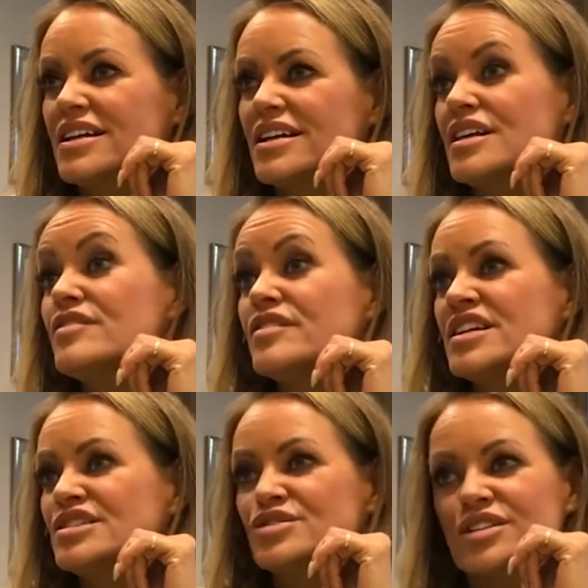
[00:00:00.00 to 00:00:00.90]
even
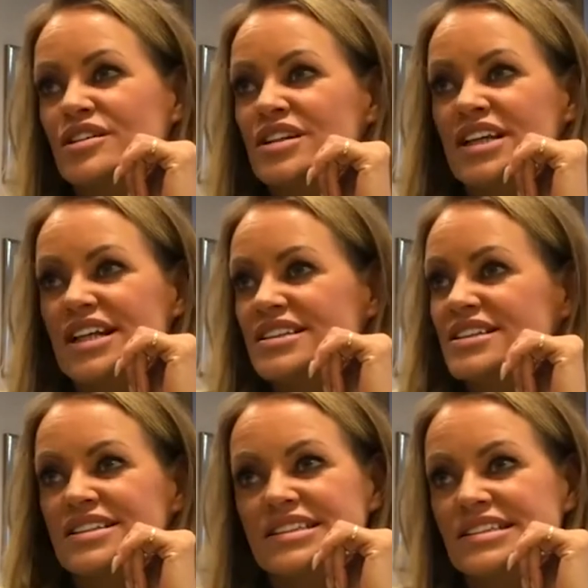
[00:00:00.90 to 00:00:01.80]
in struggling.
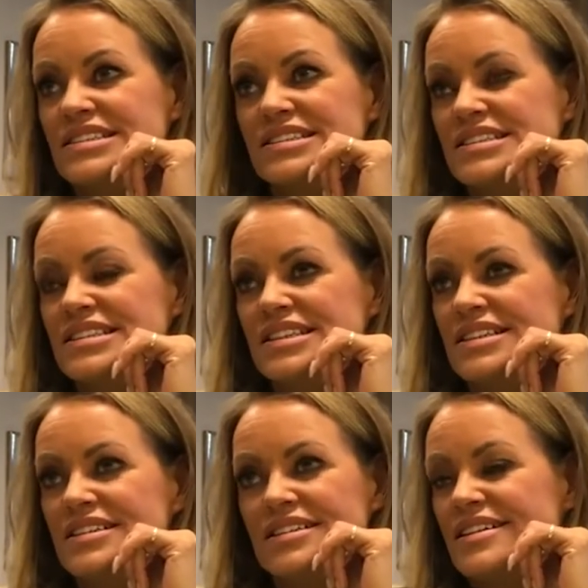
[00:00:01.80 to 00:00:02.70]

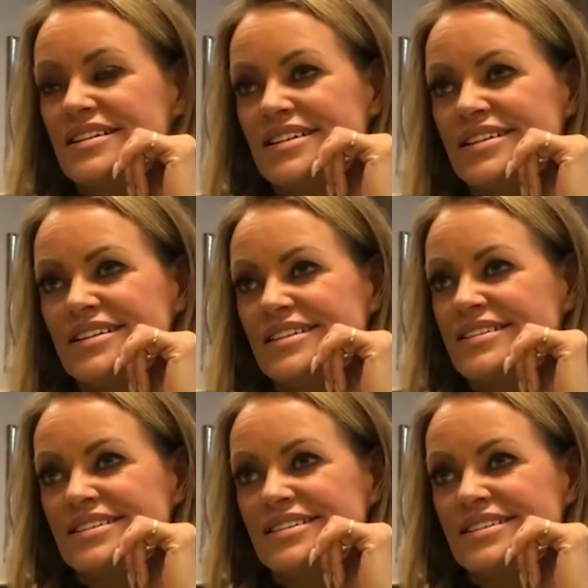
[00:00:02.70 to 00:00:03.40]
I